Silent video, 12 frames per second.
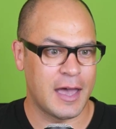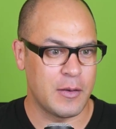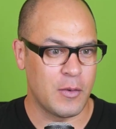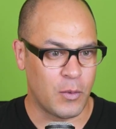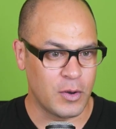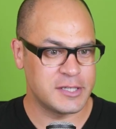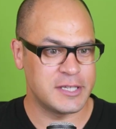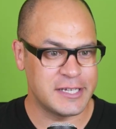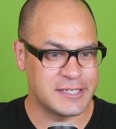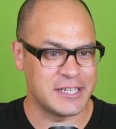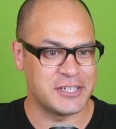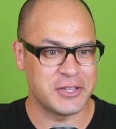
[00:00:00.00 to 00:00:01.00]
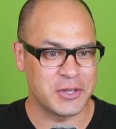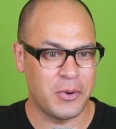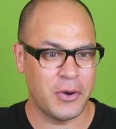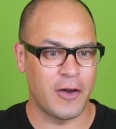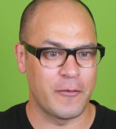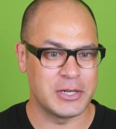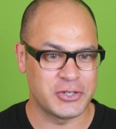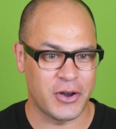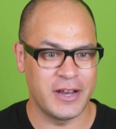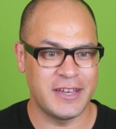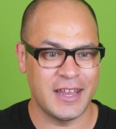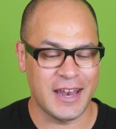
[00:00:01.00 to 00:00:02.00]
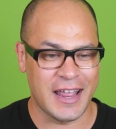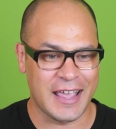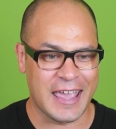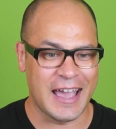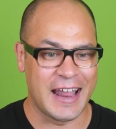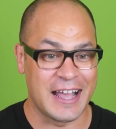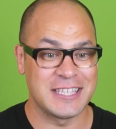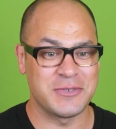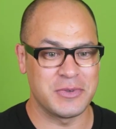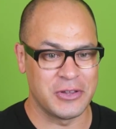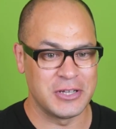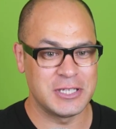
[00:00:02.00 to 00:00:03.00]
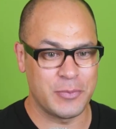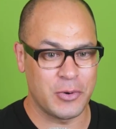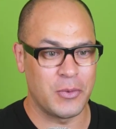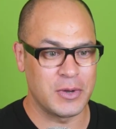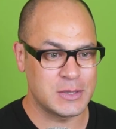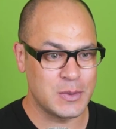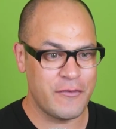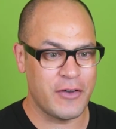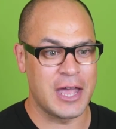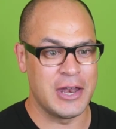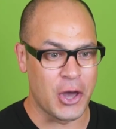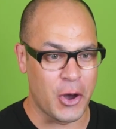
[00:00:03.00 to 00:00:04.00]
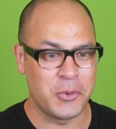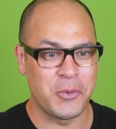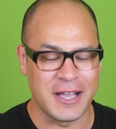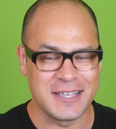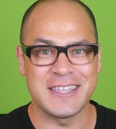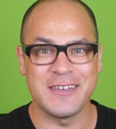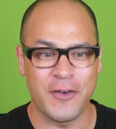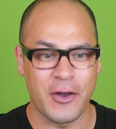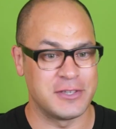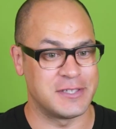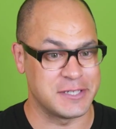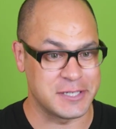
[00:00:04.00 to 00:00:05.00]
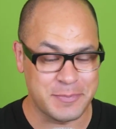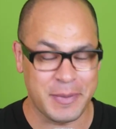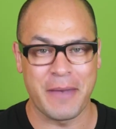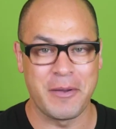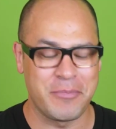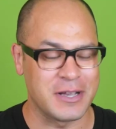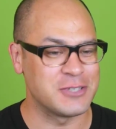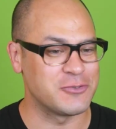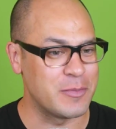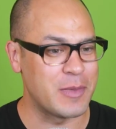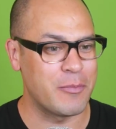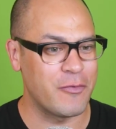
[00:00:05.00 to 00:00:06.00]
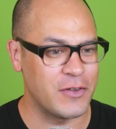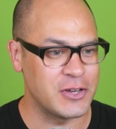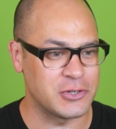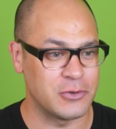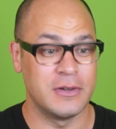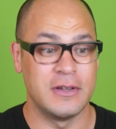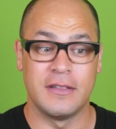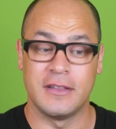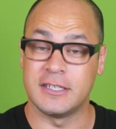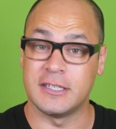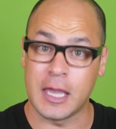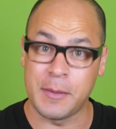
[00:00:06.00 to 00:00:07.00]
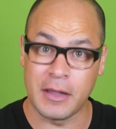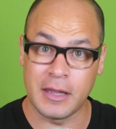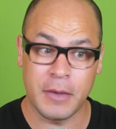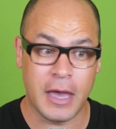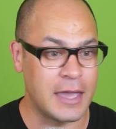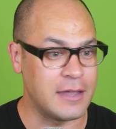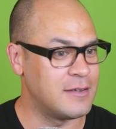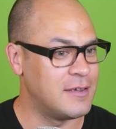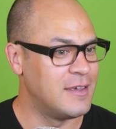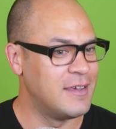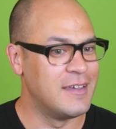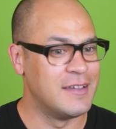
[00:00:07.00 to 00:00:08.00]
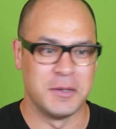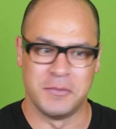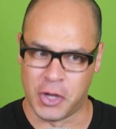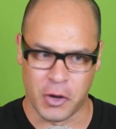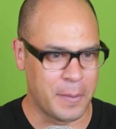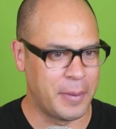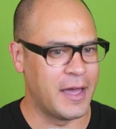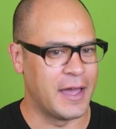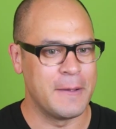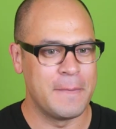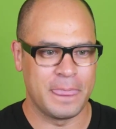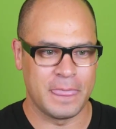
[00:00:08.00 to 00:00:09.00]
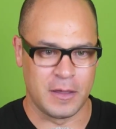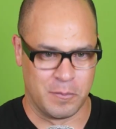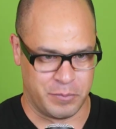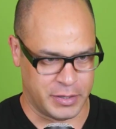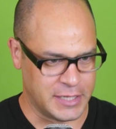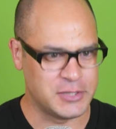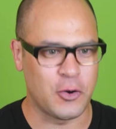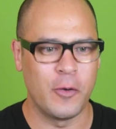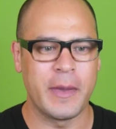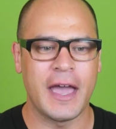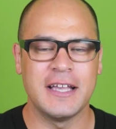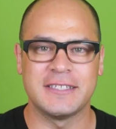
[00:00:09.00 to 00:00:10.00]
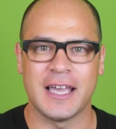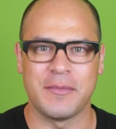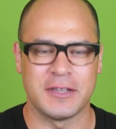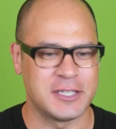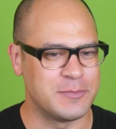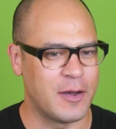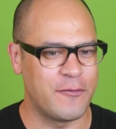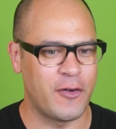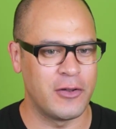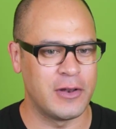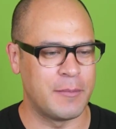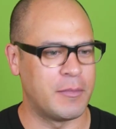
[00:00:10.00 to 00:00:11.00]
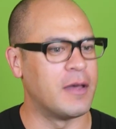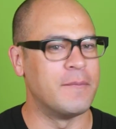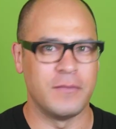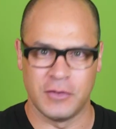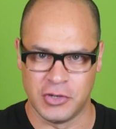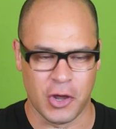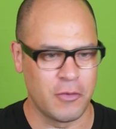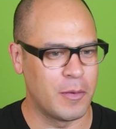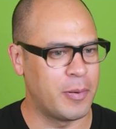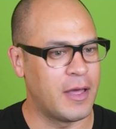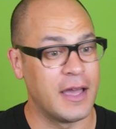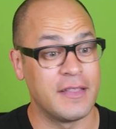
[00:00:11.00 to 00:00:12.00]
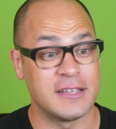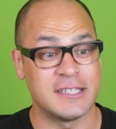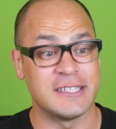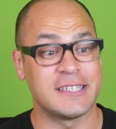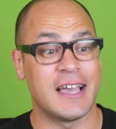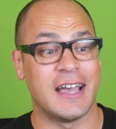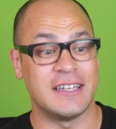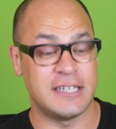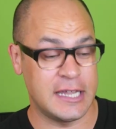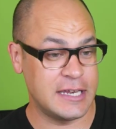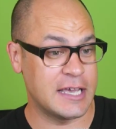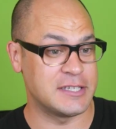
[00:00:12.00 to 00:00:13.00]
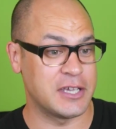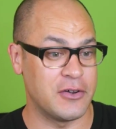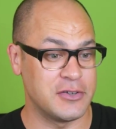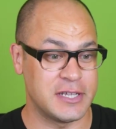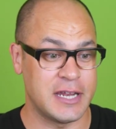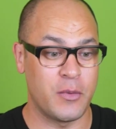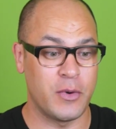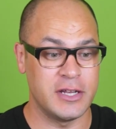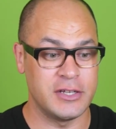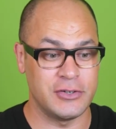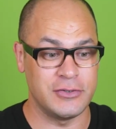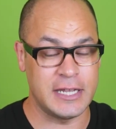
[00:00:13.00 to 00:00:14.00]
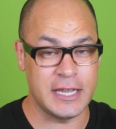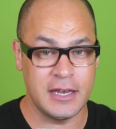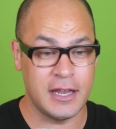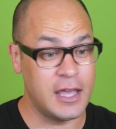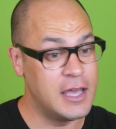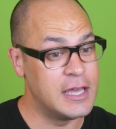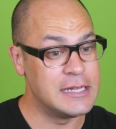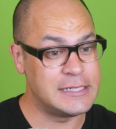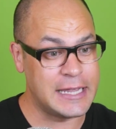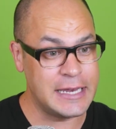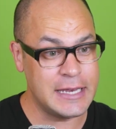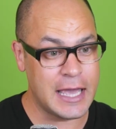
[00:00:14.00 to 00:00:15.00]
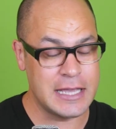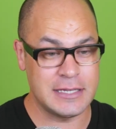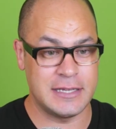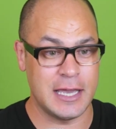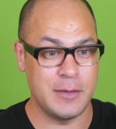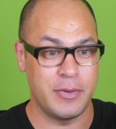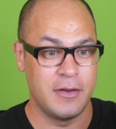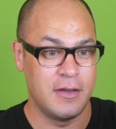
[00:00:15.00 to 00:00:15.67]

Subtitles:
What's the extension of the quote? I've been trying to get an answer with no support whatsoever, and no one will answer their phones. This is becoming extremely unprofessional. This is email number 8. No reply. Please call me ASAP. This is my phone number. No reply. This is 10 days ago. So now we're into 10 days deep,